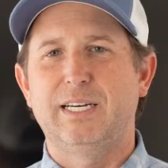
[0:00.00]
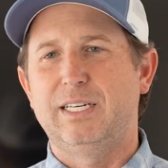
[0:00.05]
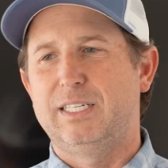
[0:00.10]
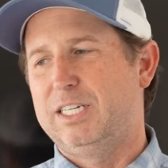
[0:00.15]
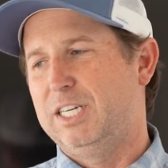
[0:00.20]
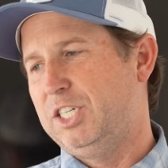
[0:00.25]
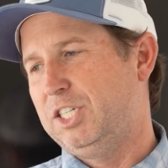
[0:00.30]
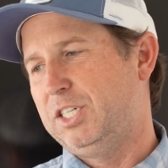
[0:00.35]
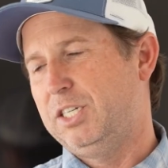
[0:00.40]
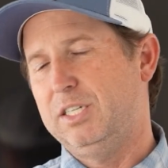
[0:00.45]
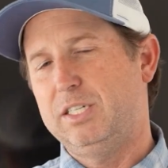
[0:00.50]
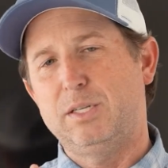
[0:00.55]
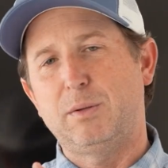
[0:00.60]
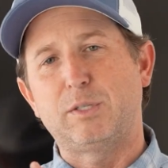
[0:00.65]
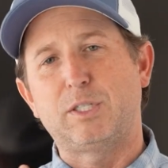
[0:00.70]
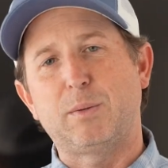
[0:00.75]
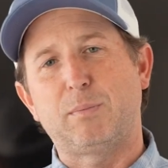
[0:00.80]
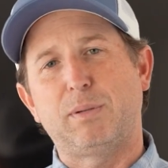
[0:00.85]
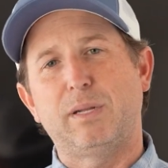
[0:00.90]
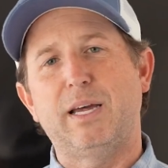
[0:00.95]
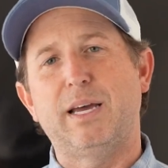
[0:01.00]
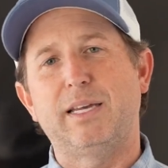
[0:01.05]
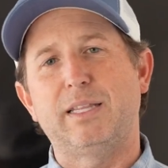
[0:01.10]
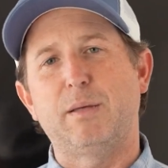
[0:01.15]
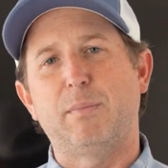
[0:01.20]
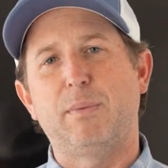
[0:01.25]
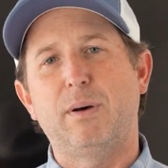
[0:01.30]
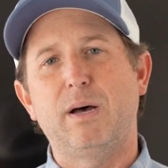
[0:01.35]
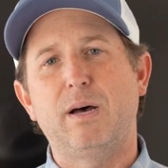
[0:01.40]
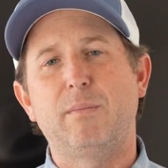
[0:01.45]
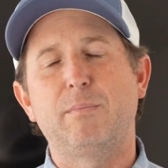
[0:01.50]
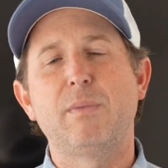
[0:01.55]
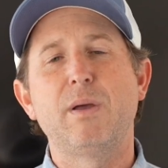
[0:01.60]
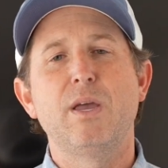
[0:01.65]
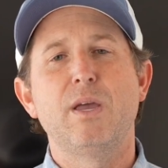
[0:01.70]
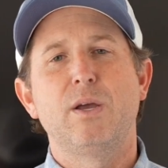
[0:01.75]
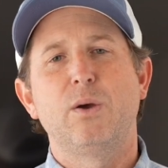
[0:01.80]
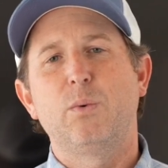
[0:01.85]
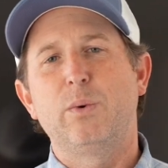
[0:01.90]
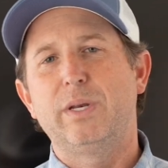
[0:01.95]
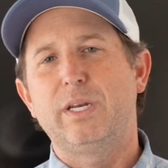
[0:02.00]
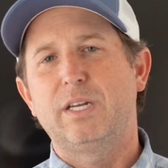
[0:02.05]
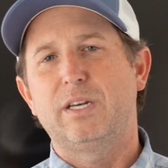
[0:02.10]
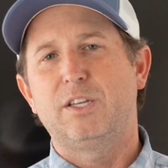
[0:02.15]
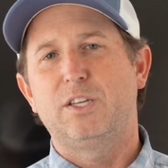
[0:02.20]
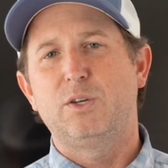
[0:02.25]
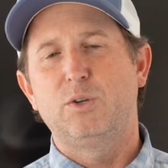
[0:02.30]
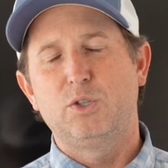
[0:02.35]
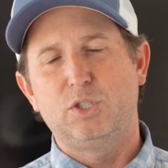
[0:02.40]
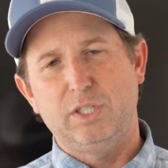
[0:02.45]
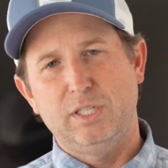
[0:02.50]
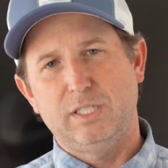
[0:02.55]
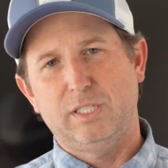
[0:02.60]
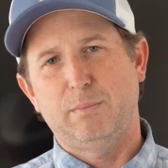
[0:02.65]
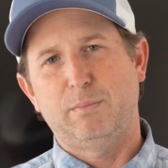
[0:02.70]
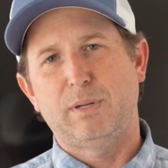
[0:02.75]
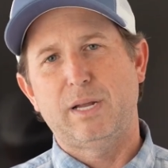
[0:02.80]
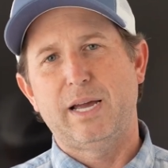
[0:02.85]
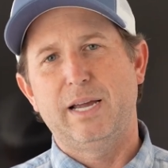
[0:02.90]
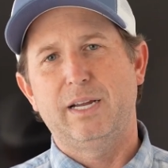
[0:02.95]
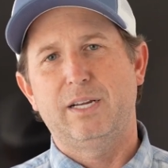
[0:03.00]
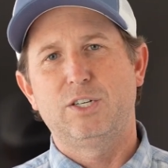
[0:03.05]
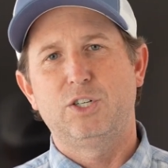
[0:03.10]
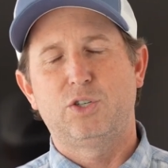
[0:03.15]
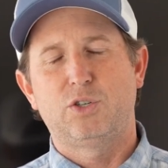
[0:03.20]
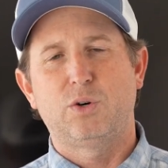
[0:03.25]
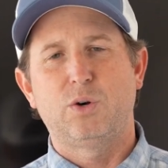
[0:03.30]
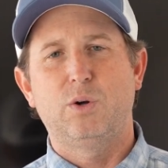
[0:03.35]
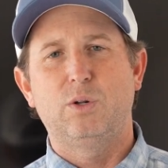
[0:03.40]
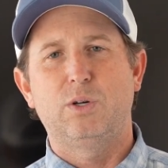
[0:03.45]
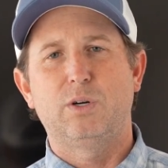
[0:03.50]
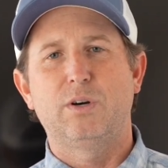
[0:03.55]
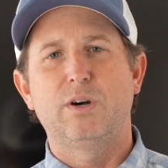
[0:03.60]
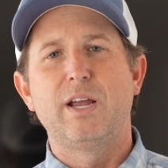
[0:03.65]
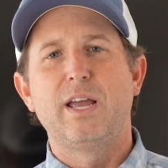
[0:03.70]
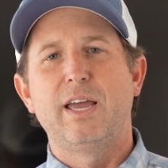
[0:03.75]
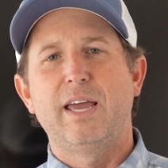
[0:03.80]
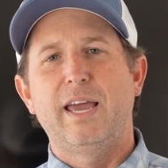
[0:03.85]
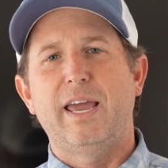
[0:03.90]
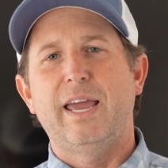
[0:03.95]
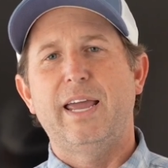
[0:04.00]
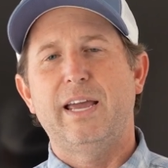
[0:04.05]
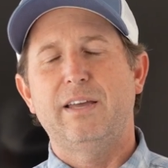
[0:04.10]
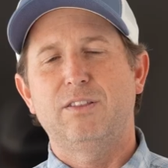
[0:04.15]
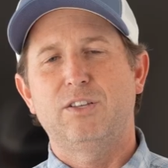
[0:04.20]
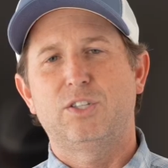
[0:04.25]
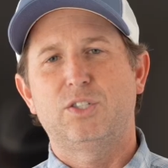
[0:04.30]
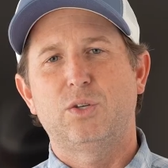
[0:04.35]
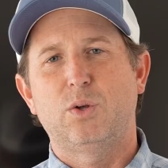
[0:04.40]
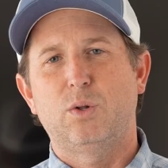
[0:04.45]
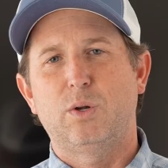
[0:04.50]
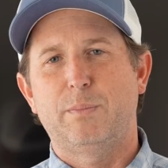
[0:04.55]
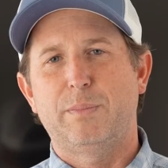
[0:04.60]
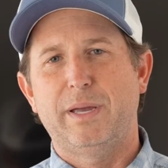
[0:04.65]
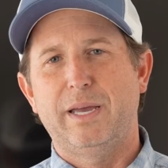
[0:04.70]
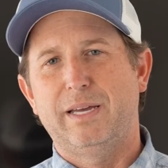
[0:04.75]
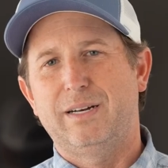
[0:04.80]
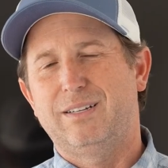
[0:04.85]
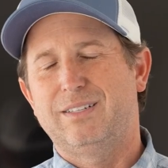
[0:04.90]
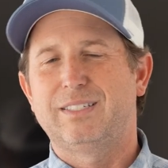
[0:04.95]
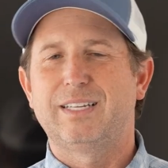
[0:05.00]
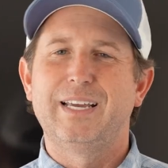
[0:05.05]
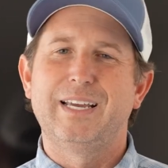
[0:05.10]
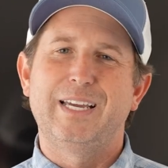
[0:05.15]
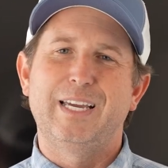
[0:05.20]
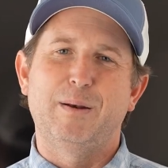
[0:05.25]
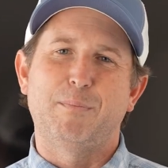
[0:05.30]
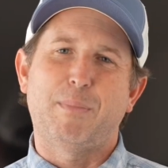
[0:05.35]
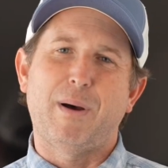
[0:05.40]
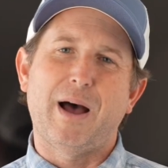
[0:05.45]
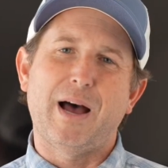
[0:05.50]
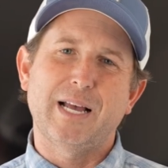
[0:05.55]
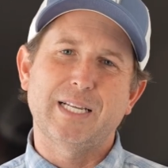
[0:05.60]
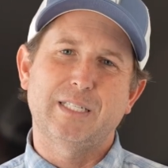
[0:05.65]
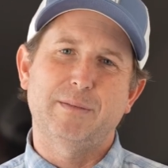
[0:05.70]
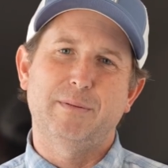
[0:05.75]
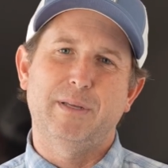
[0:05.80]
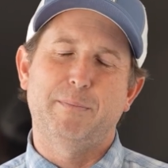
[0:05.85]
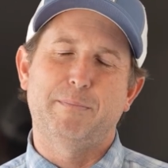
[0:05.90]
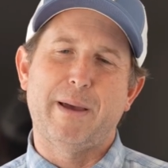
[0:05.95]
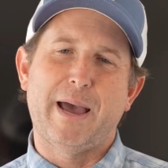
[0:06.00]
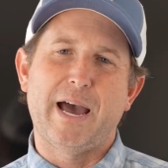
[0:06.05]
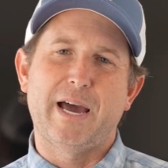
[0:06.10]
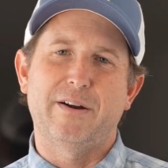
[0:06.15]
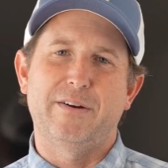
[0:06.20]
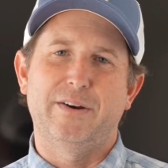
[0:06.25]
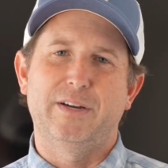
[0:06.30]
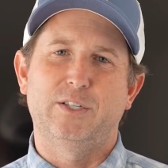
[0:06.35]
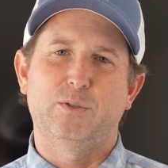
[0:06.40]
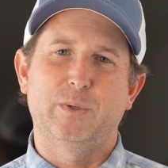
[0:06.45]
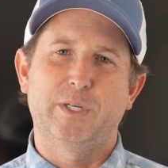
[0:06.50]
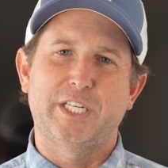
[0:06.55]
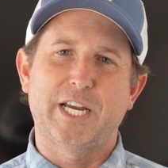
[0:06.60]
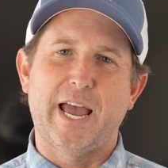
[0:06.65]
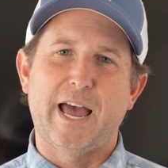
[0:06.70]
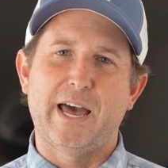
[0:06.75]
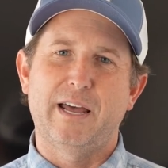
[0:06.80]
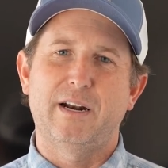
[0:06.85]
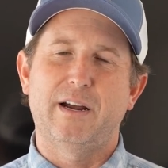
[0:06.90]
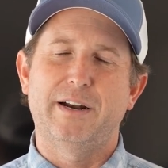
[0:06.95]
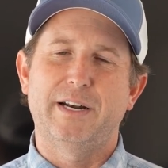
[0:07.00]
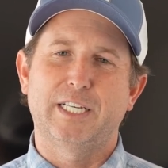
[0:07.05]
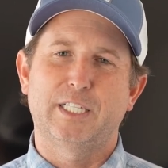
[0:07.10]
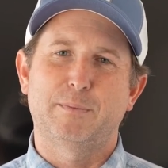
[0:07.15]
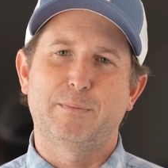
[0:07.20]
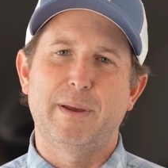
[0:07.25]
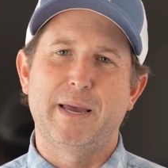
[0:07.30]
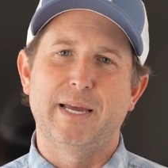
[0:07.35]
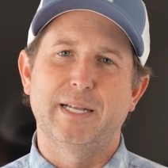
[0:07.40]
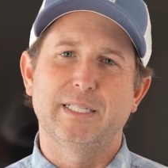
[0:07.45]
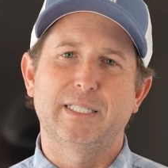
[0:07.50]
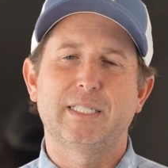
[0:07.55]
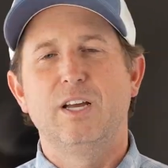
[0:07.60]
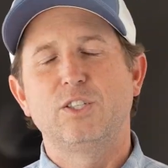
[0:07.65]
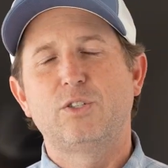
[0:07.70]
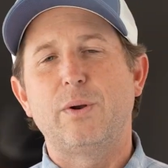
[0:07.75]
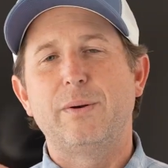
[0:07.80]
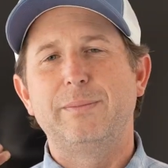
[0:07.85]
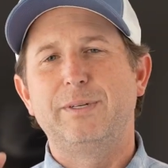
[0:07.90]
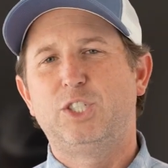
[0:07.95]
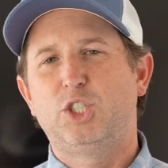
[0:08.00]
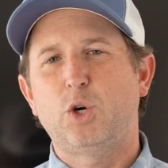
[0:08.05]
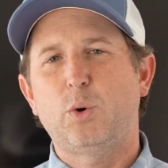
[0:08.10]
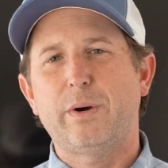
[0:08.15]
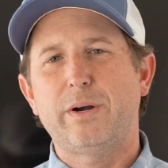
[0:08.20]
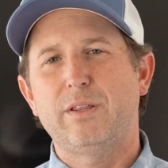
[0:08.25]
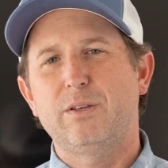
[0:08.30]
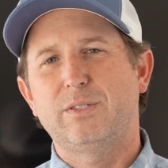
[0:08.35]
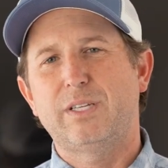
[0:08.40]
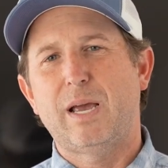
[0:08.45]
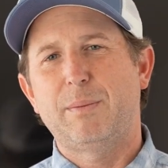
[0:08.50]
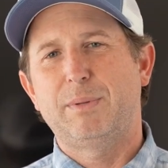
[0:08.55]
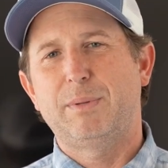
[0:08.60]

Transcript: in addition to supplying the pump, we need to usually supply a controller and the solar panels and possibly batteries, which add on expense. So the majority of those